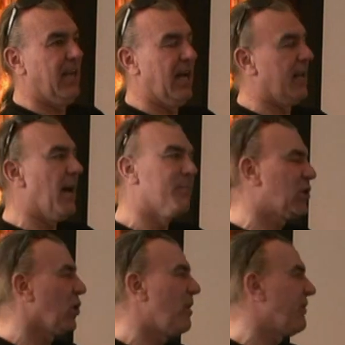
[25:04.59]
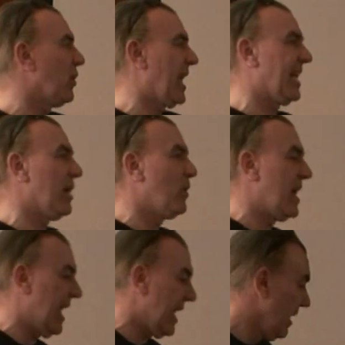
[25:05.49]
And I'm sure we've all had it
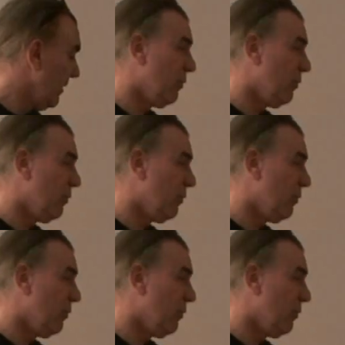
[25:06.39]
where,